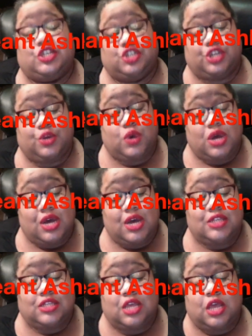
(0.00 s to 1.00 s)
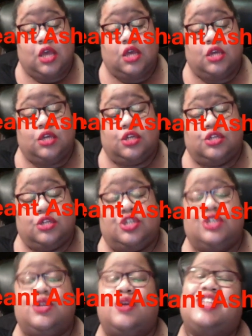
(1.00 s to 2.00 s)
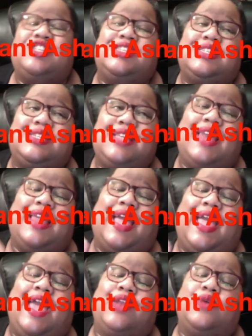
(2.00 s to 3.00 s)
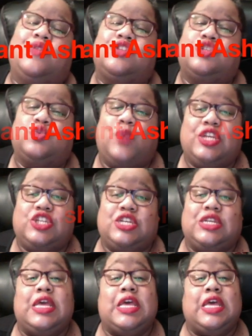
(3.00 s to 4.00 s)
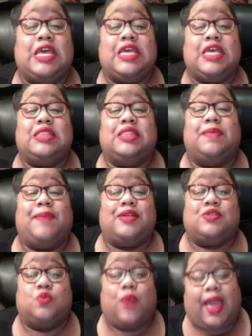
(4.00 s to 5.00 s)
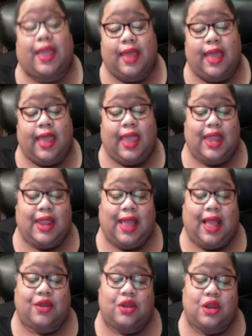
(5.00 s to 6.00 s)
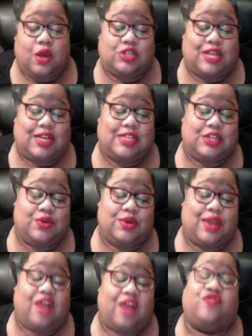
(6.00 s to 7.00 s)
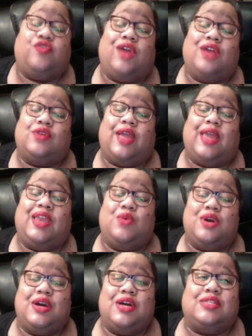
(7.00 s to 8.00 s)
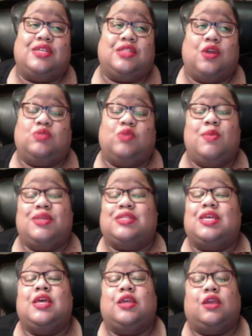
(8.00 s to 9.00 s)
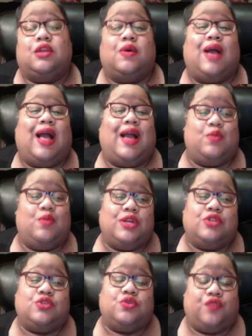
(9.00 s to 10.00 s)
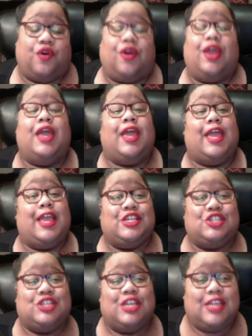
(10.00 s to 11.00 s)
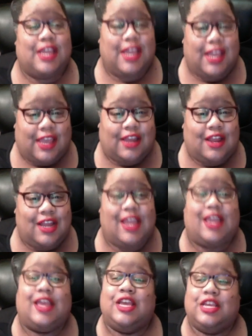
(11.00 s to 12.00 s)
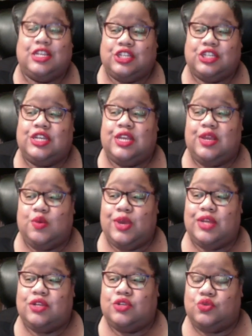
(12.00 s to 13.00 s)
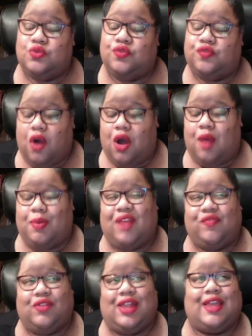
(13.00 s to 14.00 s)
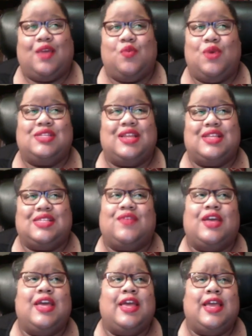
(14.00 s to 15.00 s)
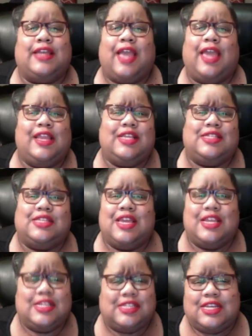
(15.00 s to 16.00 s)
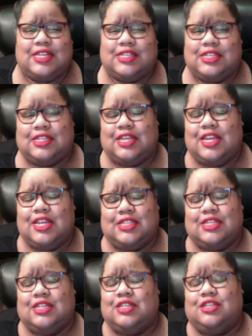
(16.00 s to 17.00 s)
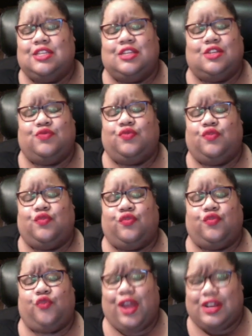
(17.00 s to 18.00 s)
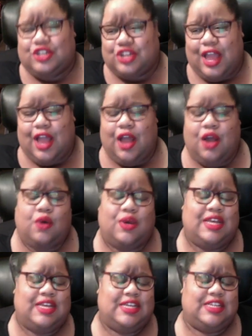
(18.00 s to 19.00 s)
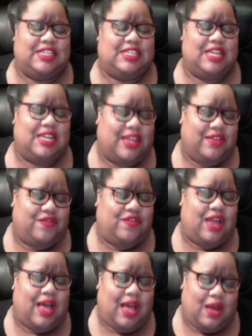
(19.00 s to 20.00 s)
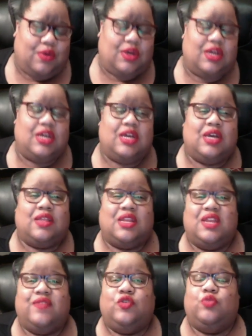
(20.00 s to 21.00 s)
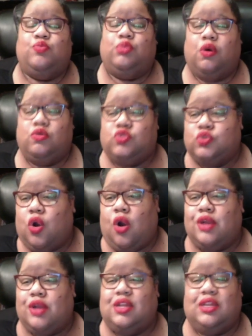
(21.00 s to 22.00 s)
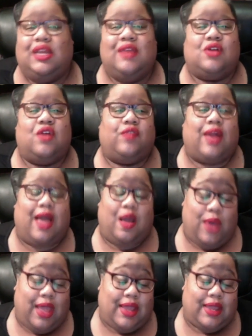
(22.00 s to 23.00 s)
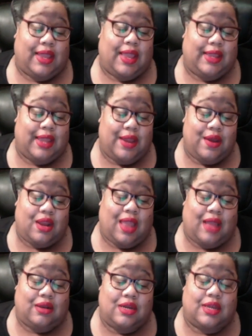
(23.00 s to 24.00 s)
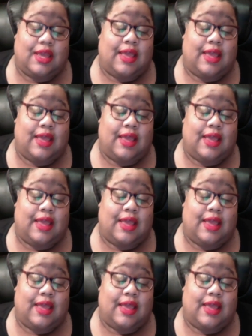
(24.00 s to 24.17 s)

she was she know that she did not handle the situation in the best way. And I, you know, she's like considering how fragile Katie was in those moments, you know, I went too far. And she did. Again, she went too far. But I feel like it wasn't as if Katie's innocent, this innocent, fragile, delicate flower, that if you blow too hard, the leaves gonna fly away. And Karen, like, look,